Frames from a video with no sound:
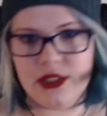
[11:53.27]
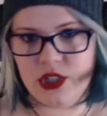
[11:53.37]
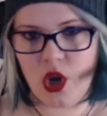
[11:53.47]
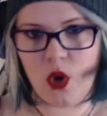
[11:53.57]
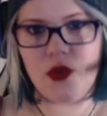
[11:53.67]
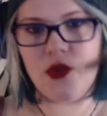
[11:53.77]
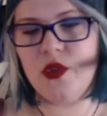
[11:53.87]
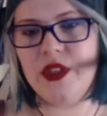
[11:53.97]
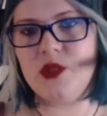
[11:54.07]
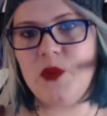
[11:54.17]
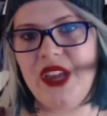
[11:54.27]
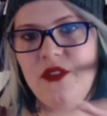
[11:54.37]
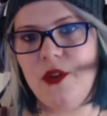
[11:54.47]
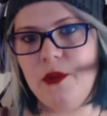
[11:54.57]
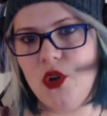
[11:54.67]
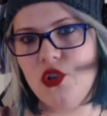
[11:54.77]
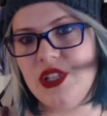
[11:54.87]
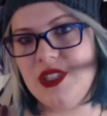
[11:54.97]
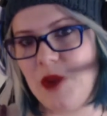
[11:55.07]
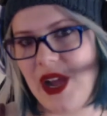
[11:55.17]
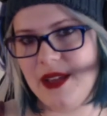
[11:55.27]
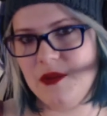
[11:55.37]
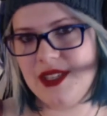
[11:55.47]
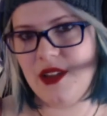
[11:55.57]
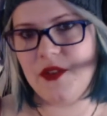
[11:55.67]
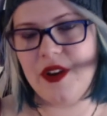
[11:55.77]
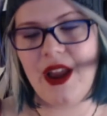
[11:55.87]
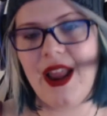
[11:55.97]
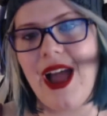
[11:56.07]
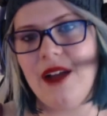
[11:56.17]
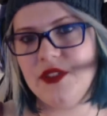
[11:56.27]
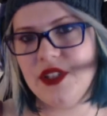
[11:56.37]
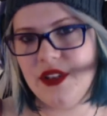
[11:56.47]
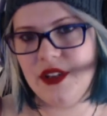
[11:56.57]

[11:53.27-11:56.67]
go through these painful motions by himself and not have to